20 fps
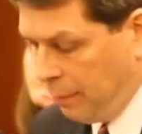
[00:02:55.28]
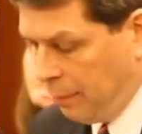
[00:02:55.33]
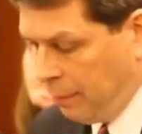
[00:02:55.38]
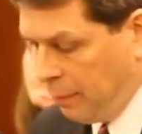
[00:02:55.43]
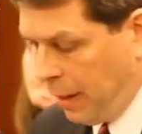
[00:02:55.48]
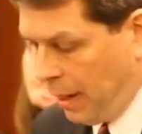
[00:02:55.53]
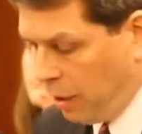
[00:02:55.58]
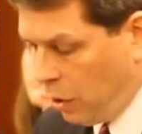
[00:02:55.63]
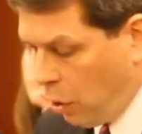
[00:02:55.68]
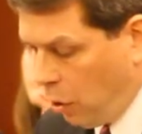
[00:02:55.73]

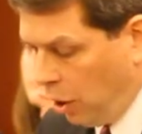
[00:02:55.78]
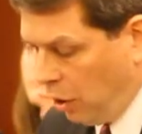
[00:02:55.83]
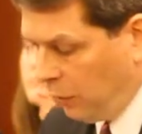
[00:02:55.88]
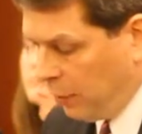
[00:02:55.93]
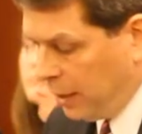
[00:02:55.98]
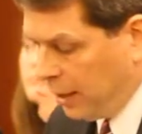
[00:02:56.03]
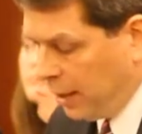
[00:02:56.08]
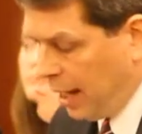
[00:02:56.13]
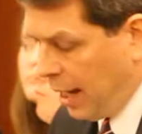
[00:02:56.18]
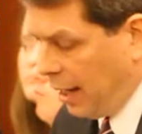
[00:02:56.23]
My goal
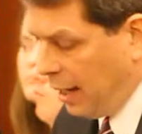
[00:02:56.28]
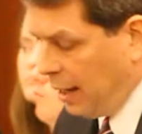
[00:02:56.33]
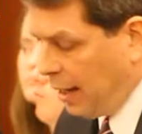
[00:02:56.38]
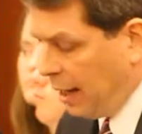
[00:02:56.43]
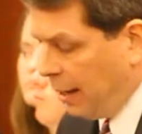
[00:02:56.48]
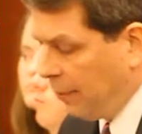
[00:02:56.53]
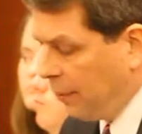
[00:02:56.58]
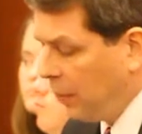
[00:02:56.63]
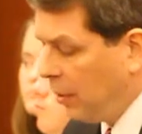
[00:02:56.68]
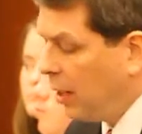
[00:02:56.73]
has been getting
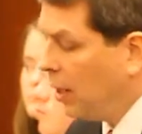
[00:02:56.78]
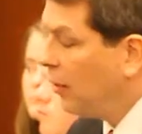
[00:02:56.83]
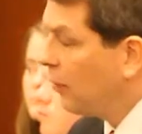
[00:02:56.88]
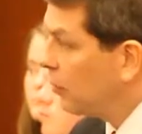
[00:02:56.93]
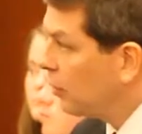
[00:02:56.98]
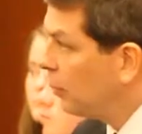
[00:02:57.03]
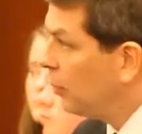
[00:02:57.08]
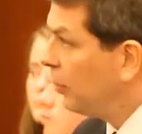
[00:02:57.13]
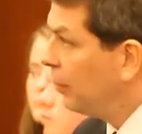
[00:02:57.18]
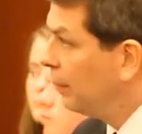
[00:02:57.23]
them
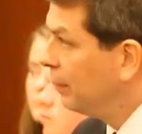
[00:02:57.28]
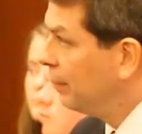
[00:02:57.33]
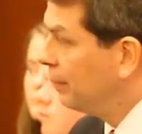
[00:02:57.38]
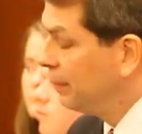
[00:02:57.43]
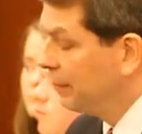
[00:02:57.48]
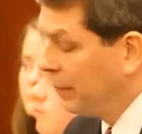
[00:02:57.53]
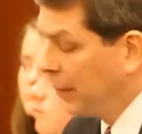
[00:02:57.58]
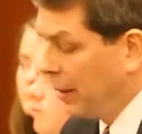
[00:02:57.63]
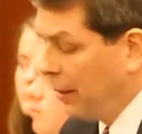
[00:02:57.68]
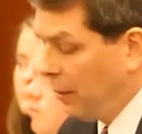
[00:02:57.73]
comfortable
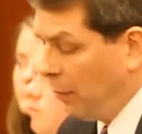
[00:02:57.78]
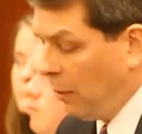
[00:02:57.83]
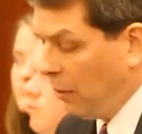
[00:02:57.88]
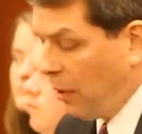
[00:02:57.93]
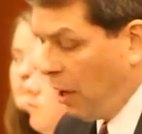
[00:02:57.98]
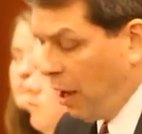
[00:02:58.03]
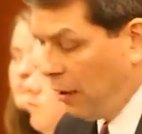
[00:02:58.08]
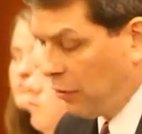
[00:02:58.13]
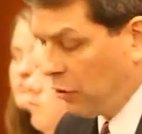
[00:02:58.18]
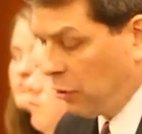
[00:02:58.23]

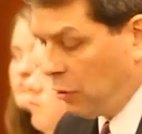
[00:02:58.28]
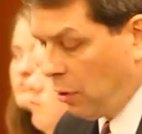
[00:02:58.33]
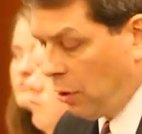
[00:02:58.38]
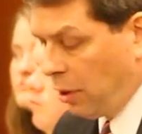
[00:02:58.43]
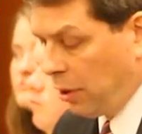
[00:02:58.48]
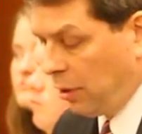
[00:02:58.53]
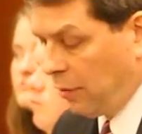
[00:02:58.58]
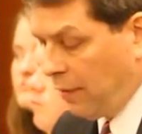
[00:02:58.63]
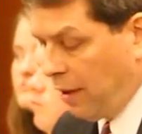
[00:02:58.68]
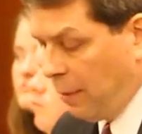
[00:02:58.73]
with
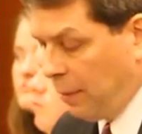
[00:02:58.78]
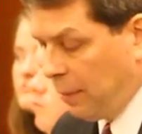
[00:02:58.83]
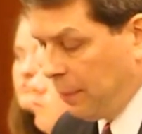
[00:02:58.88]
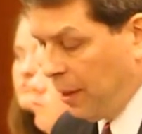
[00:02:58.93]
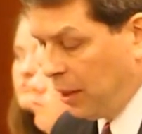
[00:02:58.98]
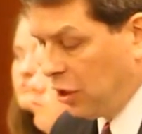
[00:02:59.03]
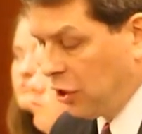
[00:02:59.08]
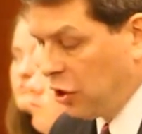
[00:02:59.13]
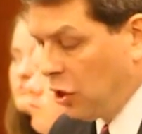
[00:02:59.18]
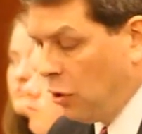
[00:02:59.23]
offshore development
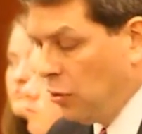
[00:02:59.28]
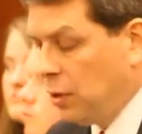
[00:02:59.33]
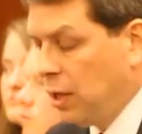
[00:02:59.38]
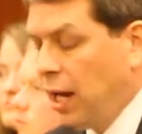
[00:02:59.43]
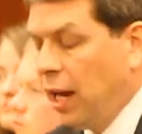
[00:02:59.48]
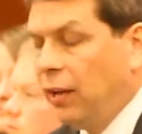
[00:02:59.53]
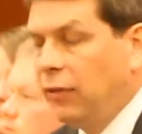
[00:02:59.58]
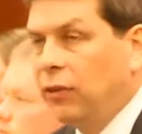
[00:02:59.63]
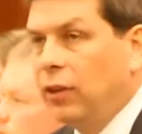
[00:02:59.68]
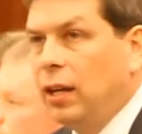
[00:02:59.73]
by
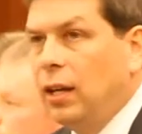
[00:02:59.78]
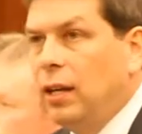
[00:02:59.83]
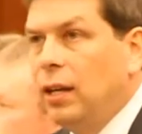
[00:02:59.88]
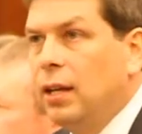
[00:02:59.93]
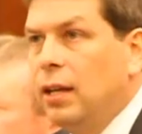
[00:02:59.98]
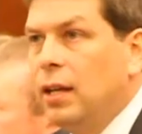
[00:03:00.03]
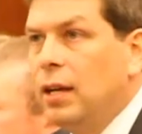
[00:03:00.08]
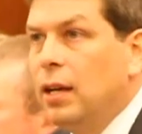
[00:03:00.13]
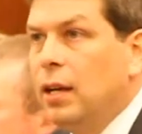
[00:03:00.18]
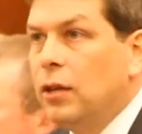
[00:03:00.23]

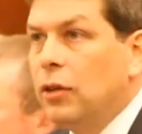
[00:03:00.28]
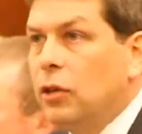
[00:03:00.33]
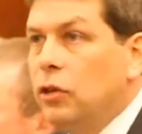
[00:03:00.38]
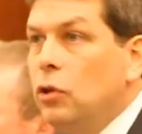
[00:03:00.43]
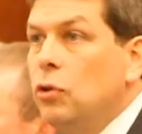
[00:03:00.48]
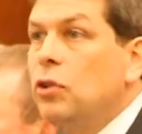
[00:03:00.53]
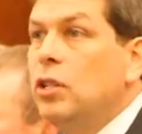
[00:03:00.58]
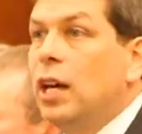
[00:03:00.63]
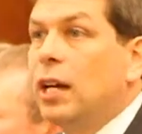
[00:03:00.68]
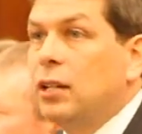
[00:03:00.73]
showcasing the
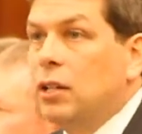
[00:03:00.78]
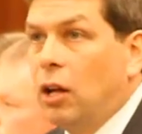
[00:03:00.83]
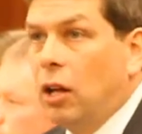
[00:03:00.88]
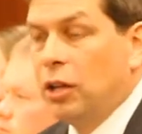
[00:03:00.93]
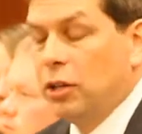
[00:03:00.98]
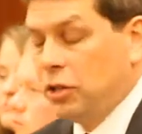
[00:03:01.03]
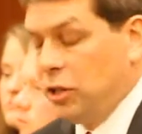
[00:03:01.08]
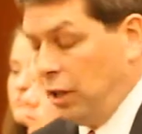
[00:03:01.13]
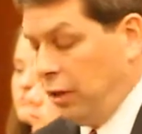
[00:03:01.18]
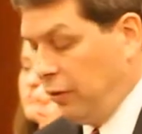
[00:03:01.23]
new
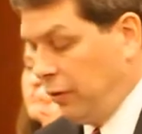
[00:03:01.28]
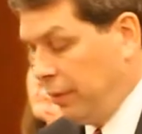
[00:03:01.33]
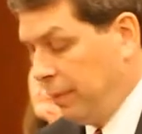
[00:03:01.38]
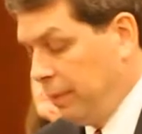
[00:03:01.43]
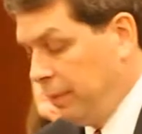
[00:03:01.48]
technologies